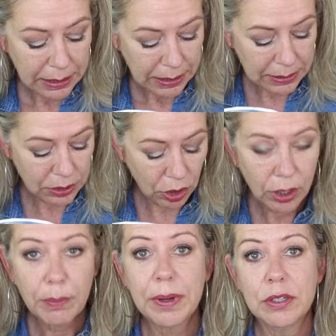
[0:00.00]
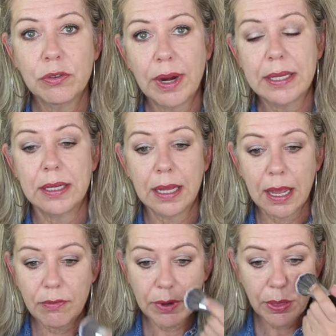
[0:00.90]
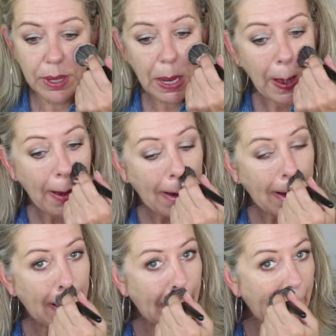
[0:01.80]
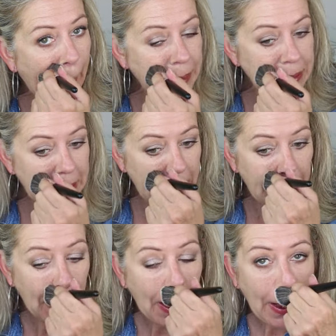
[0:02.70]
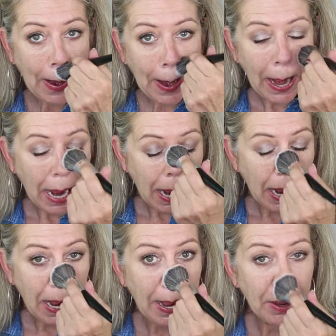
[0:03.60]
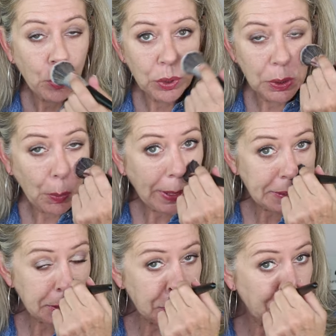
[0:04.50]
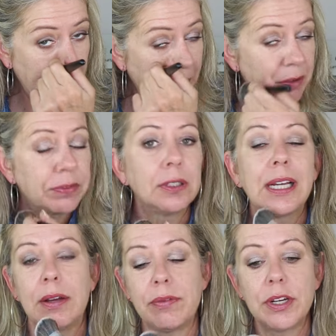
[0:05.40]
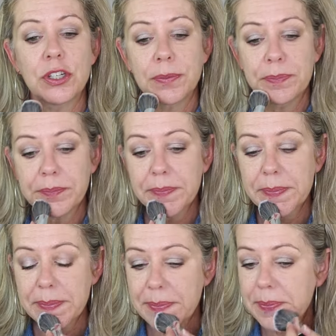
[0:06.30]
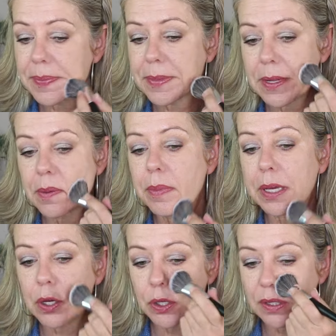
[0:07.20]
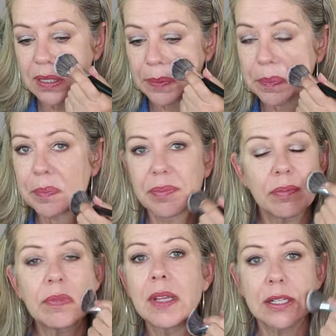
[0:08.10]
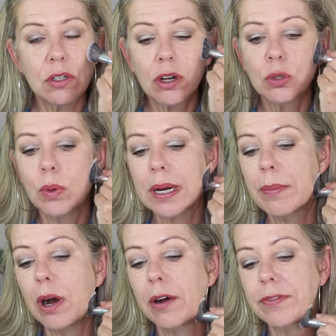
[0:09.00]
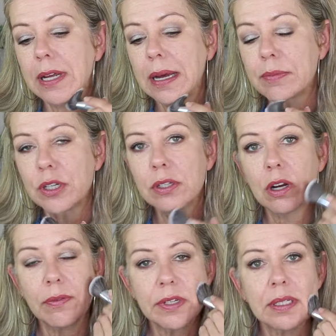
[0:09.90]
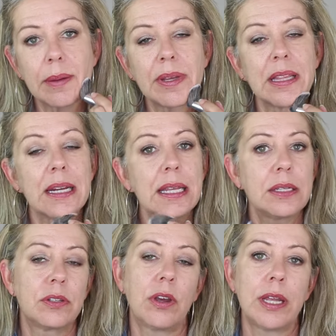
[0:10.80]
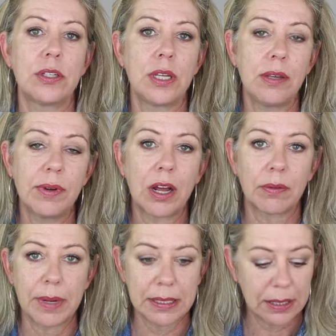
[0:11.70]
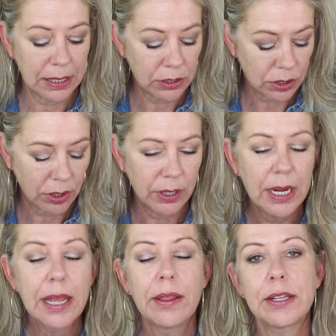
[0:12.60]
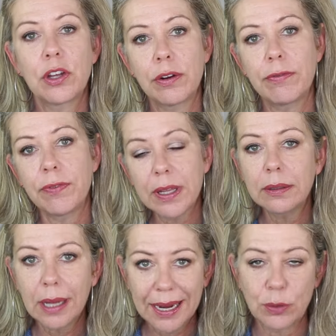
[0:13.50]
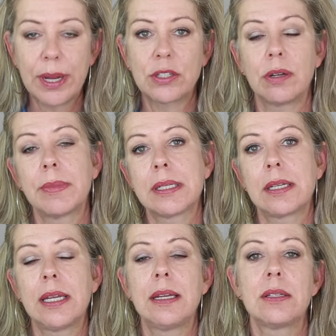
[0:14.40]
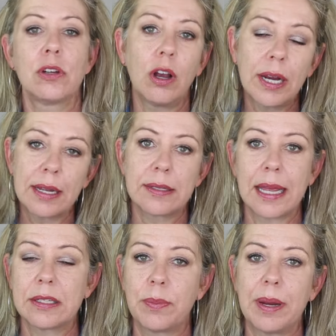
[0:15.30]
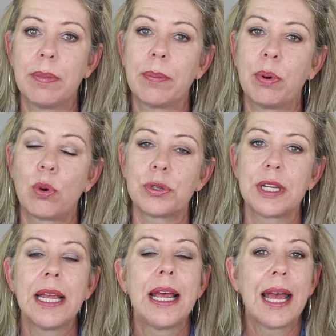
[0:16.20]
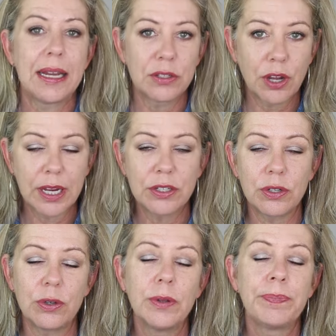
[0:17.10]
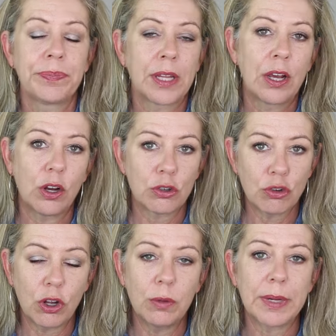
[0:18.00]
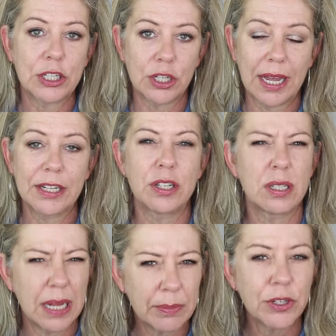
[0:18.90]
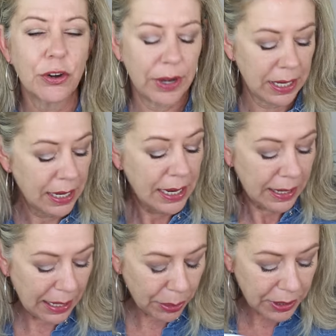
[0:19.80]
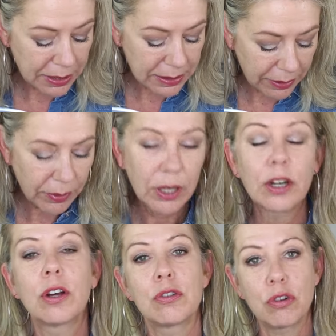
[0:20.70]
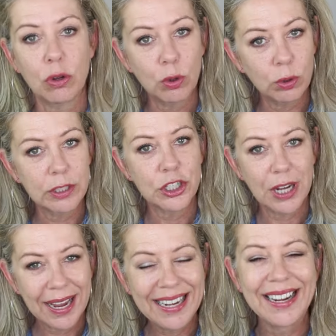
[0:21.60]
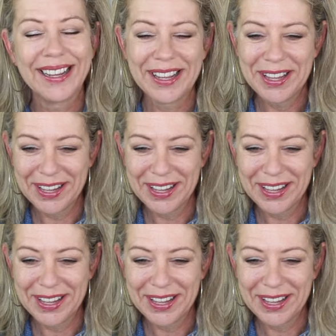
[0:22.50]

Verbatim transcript: It's not obliterating everything. And again, I wouldn't want it to be a full coverage because um, that's not what I'm after. I'm just after something that is going to even out my skin tone, that's going to feel lightweight on my skin, is not going to exacerbate my pores, and is going to control my shine to some degree. Nothing is ever going to control all the shine.